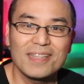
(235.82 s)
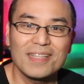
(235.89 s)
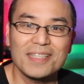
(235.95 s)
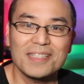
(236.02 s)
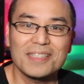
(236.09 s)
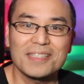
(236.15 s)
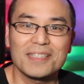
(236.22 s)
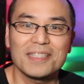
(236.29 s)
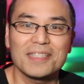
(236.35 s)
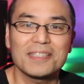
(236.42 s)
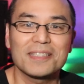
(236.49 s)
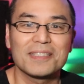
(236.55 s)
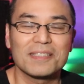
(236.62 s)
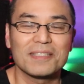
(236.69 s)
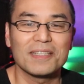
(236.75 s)

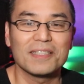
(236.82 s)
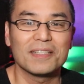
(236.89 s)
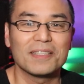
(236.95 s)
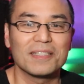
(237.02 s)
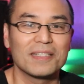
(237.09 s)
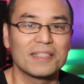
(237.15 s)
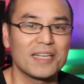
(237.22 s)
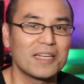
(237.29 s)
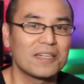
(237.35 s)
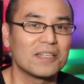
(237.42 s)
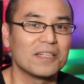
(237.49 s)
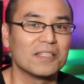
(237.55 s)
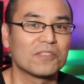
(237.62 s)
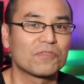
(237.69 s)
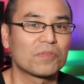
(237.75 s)
This data is